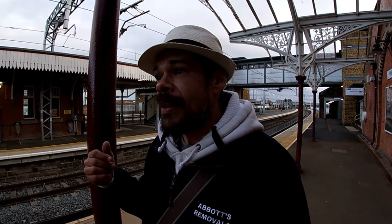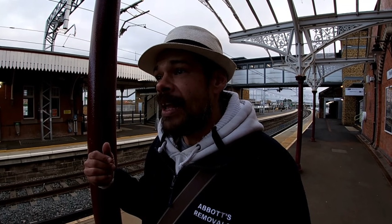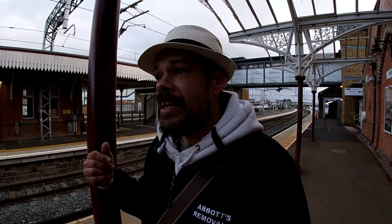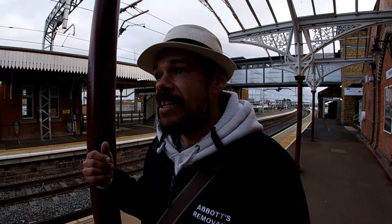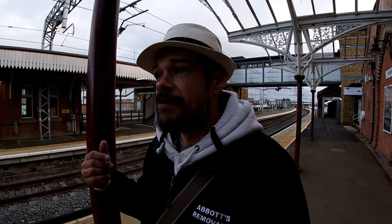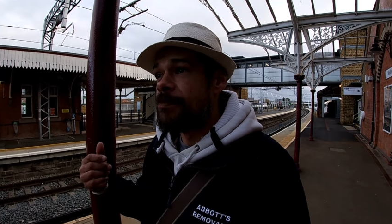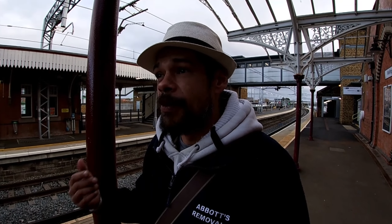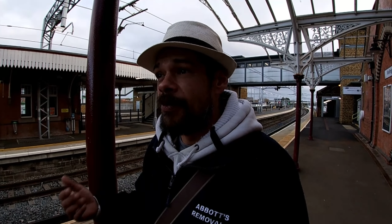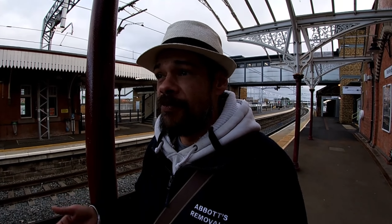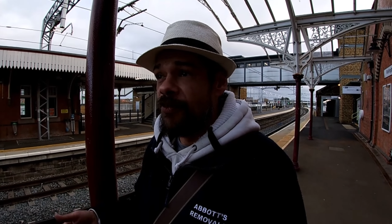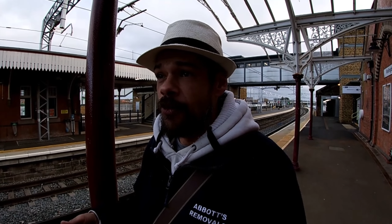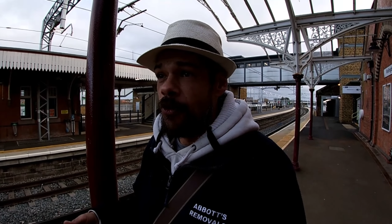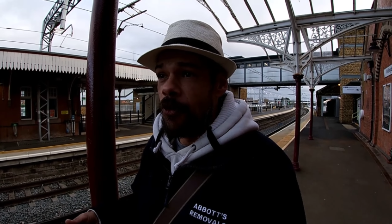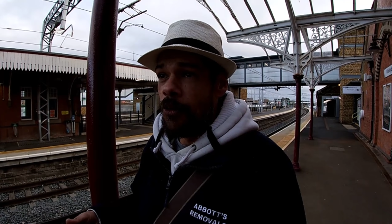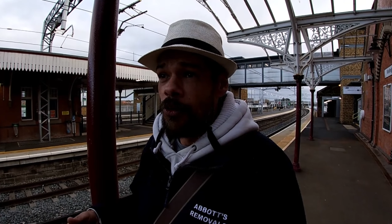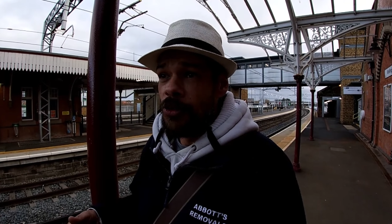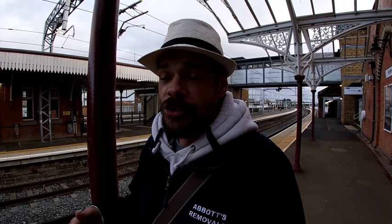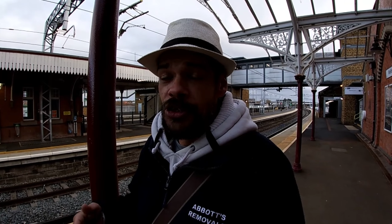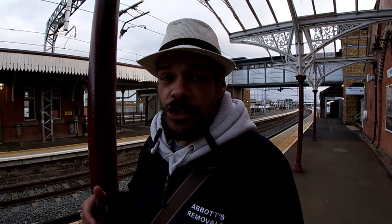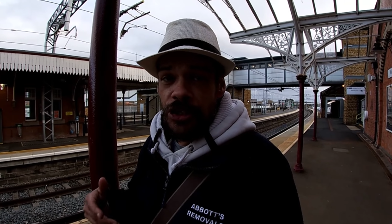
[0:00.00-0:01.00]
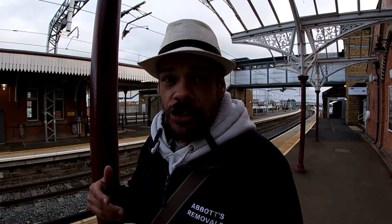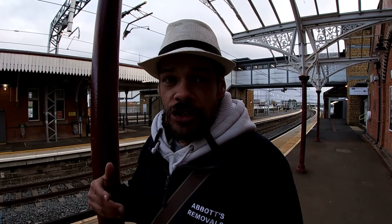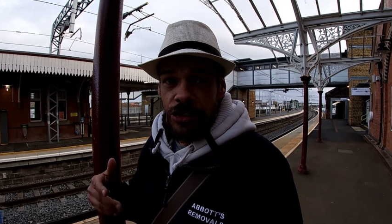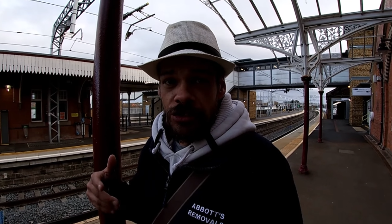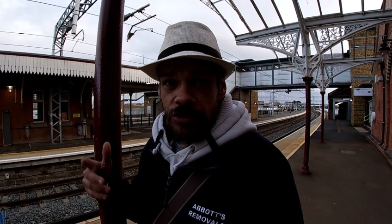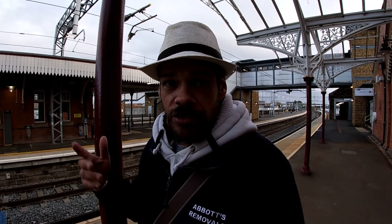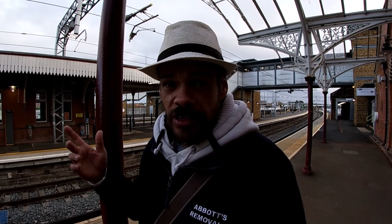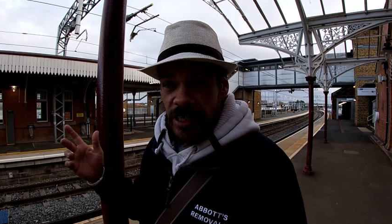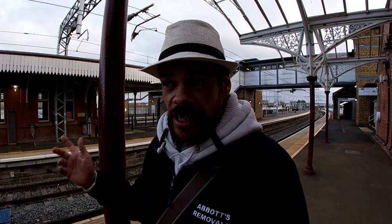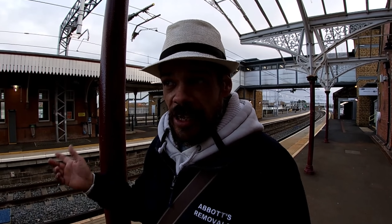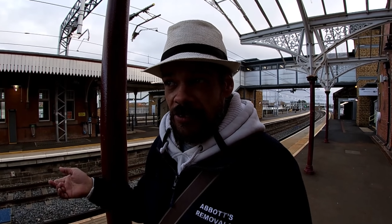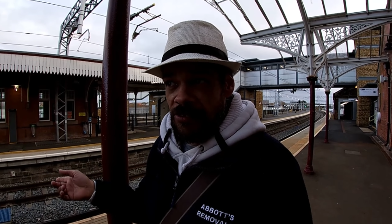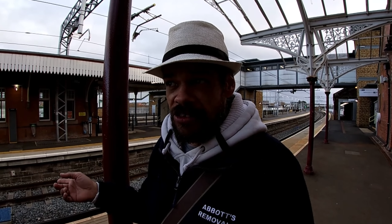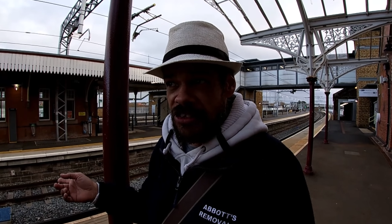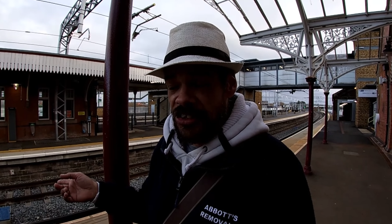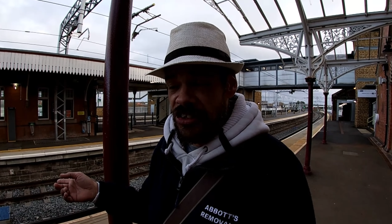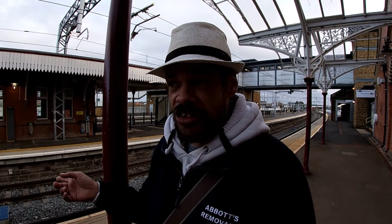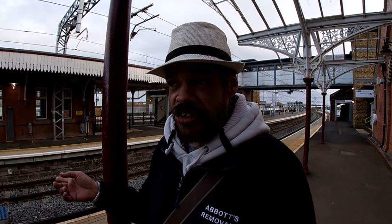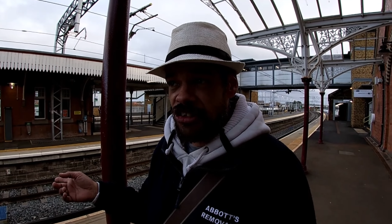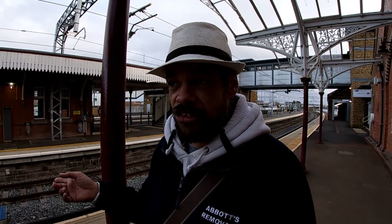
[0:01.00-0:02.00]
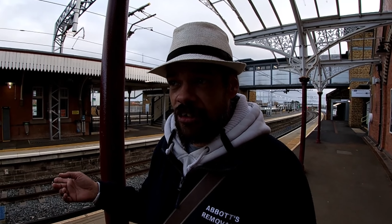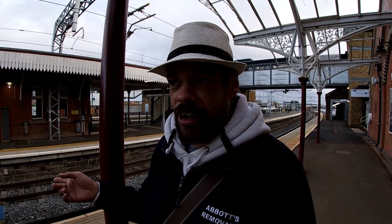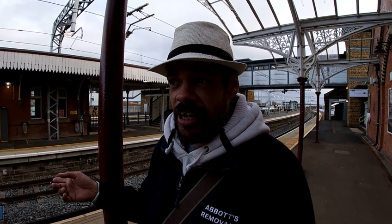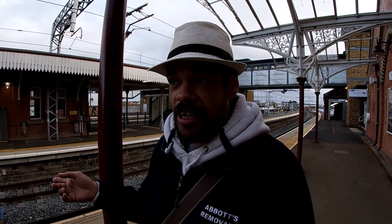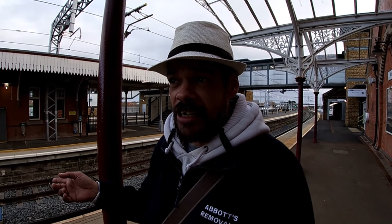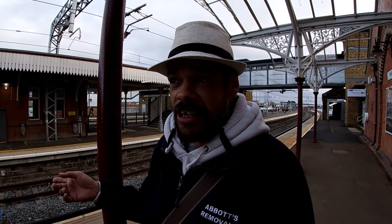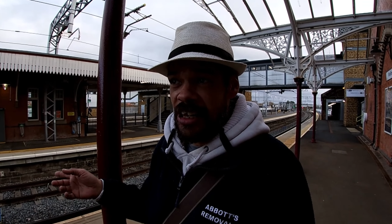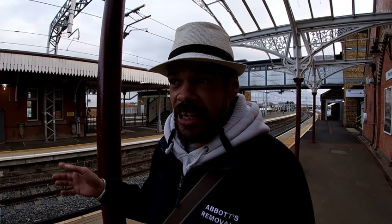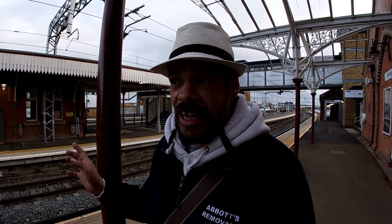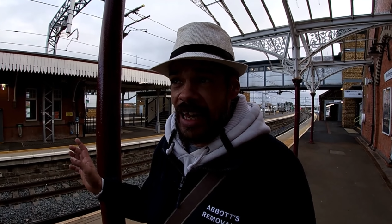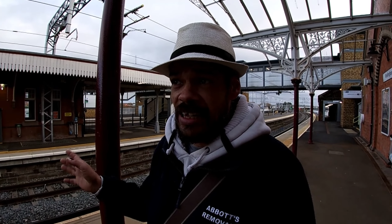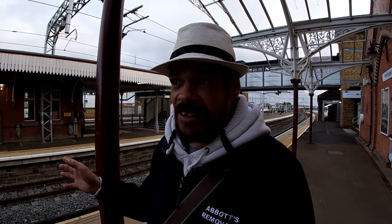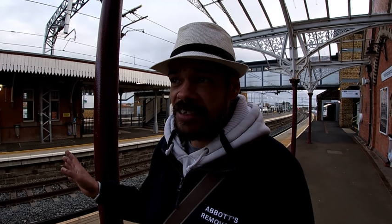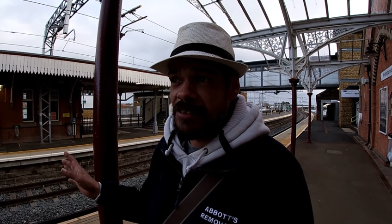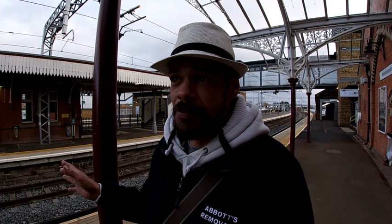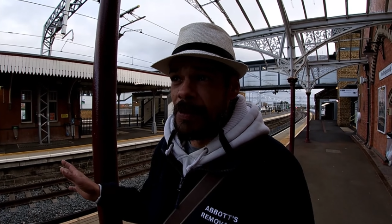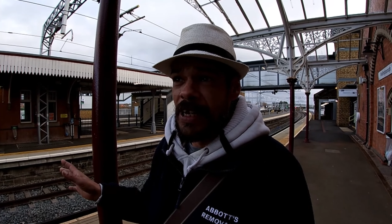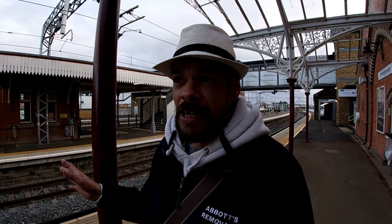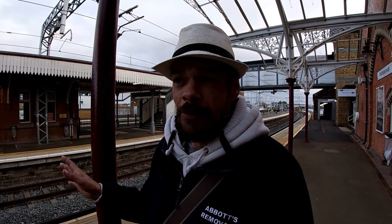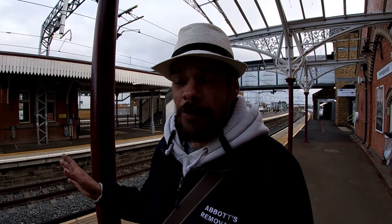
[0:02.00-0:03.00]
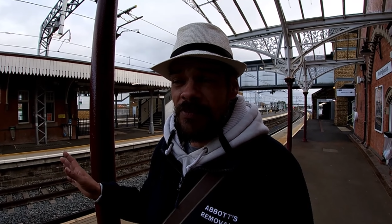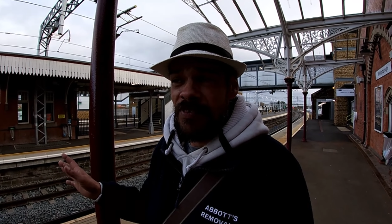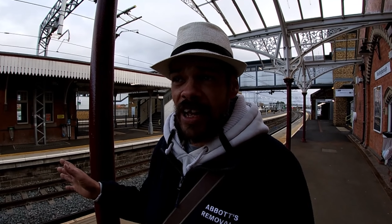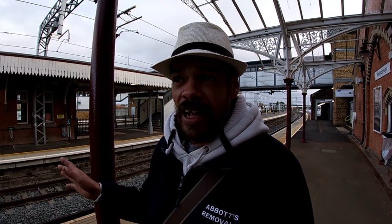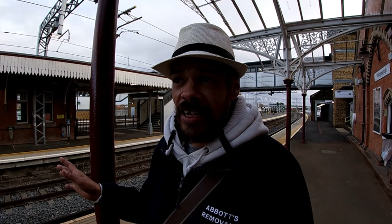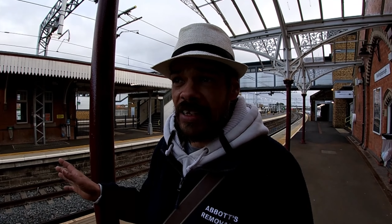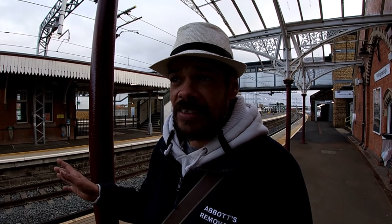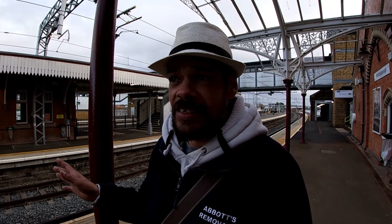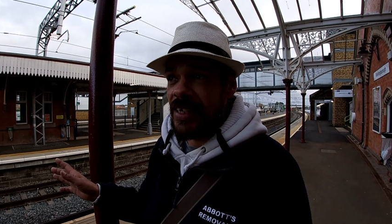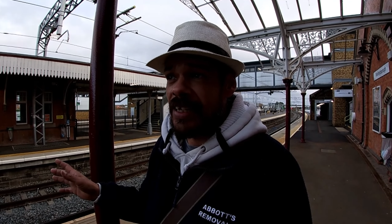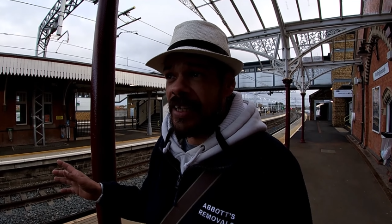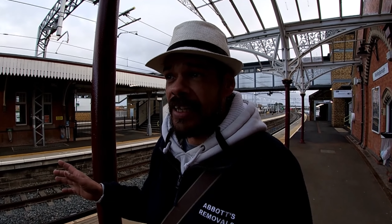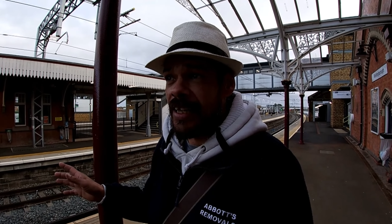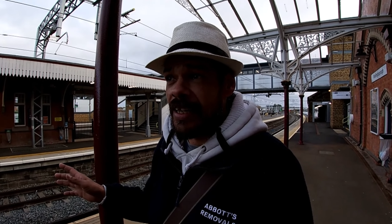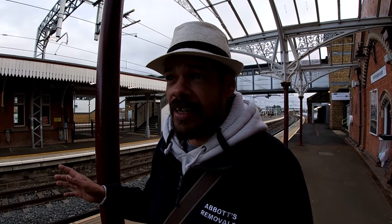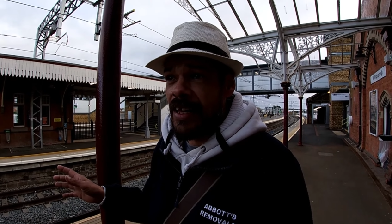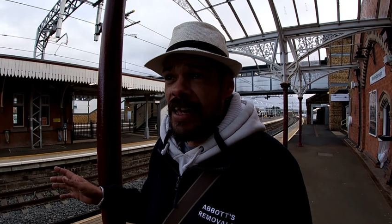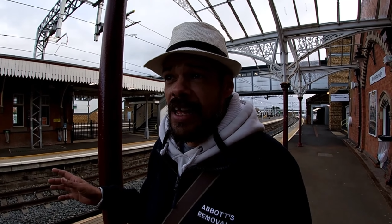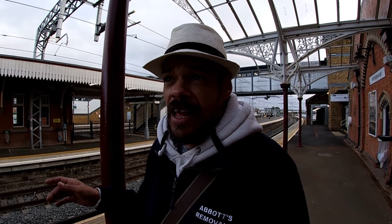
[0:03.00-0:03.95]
is, before you could get onto the train at last minute without a ticket